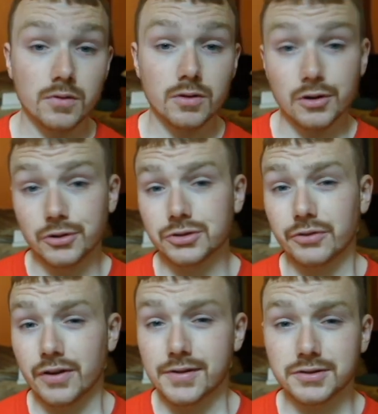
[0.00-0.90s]
You'll also
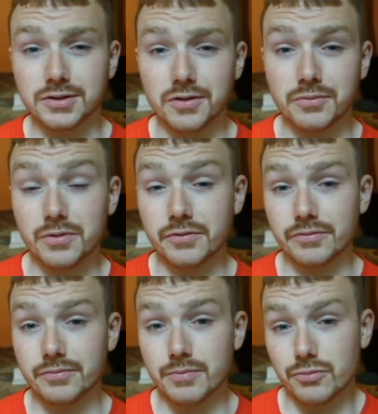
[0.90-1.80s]
find yourself
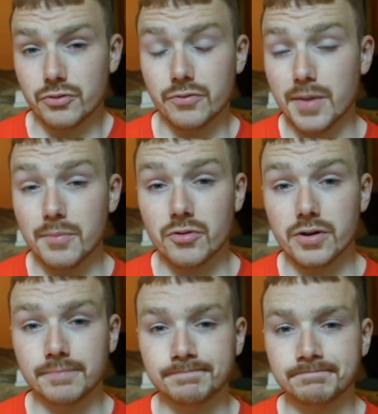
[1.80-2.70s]
with improved
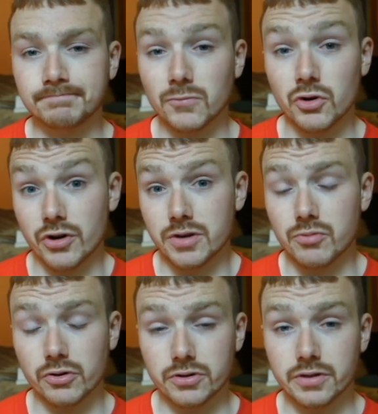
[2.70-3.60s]
memory, greater
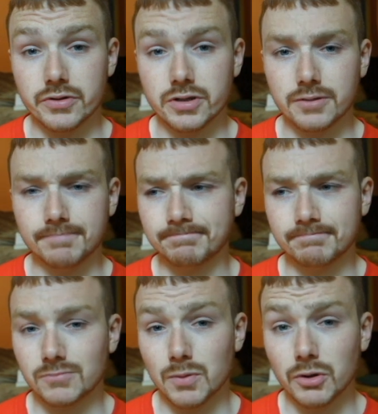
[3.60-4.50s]
productivity,
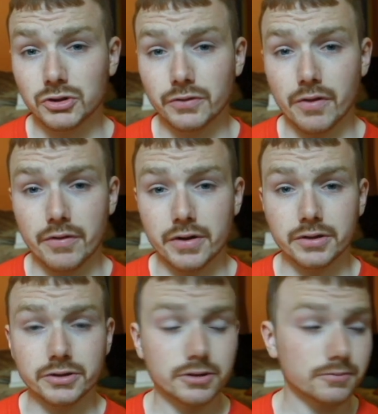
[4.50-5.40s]
amongst other
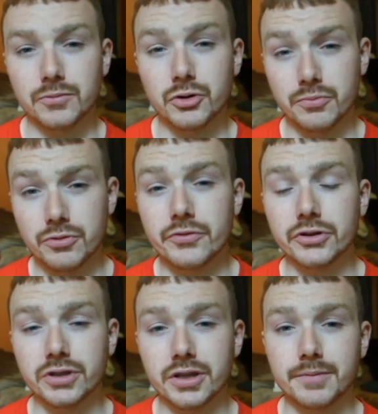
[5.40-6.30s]
things. To improve your
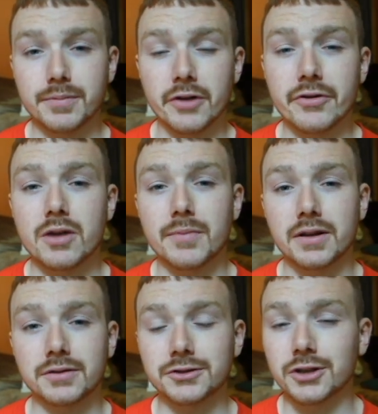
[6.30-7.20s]
sleep, I
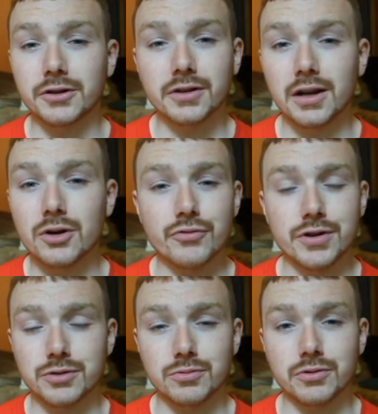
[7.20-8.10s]
recommend starting a little
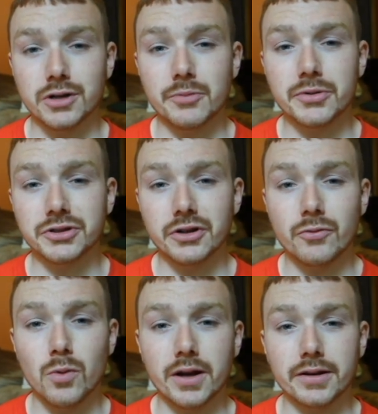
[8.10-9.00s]
ritual to help
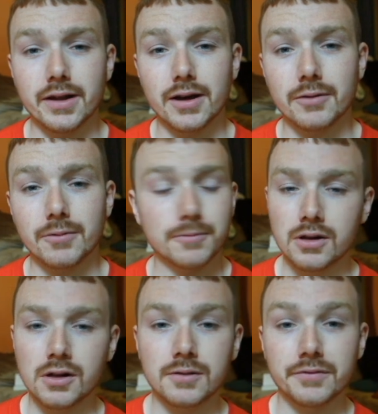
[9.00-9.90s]
yourself wind down.
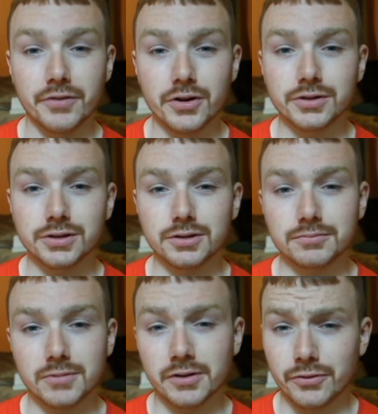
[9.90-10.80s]
First,
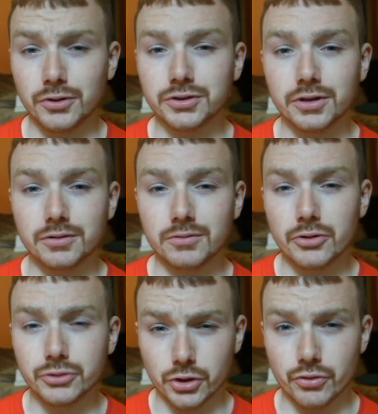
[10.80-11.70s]
enforce a
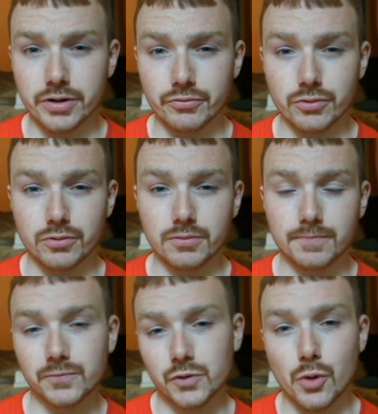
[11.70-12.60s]
no screen rule
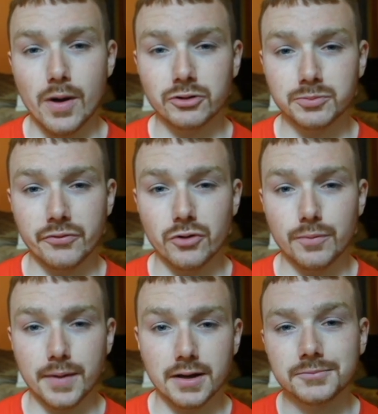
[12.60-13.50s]
2 hours before
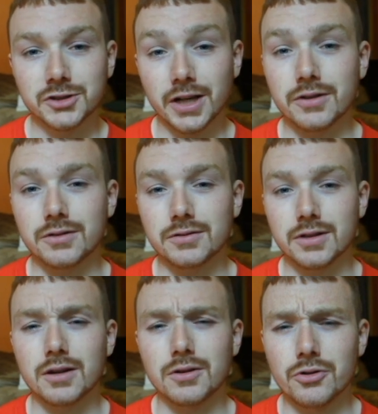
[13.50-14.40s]
bed. Second,
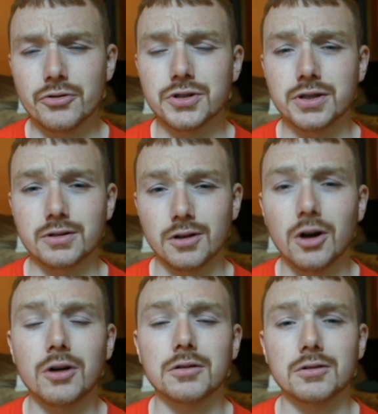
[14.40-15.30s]
take a nourishing,
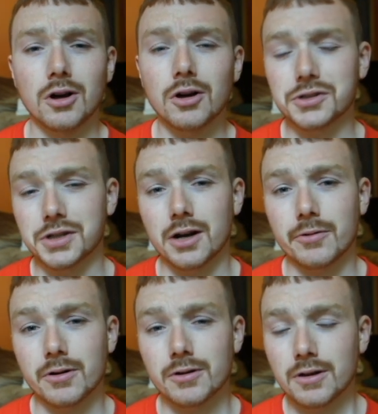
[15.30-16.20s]
long, hot
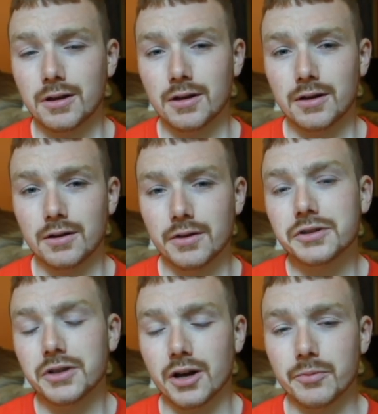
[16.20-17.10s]
shower.
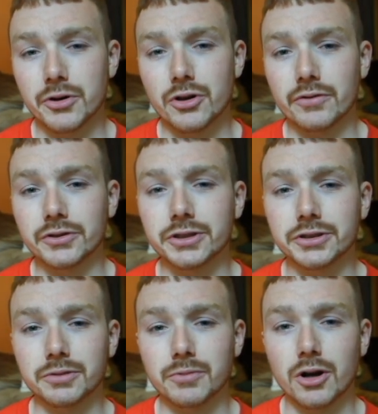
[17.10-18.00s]
This can help your nervous
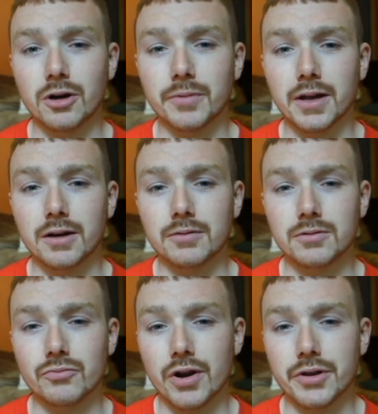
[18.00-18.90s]
system calm down
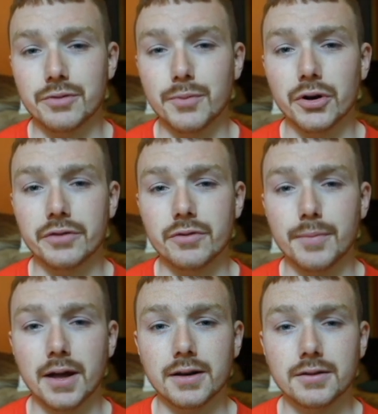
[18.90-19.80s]
and ready your body for
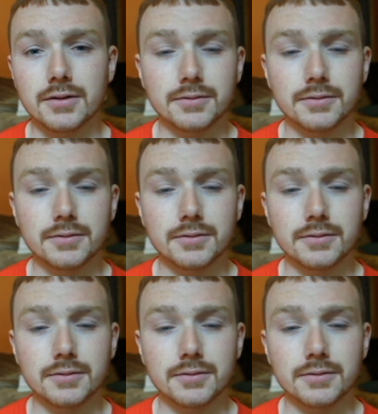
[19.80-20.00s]
bed.